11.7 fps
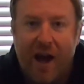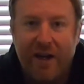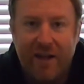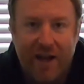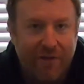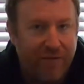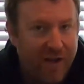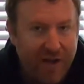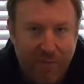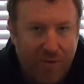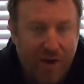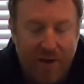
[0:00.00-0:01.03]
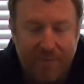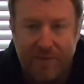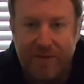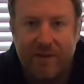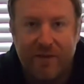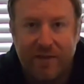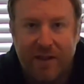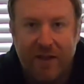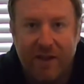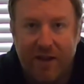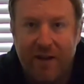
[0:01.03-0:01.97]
I didn't have any problems getting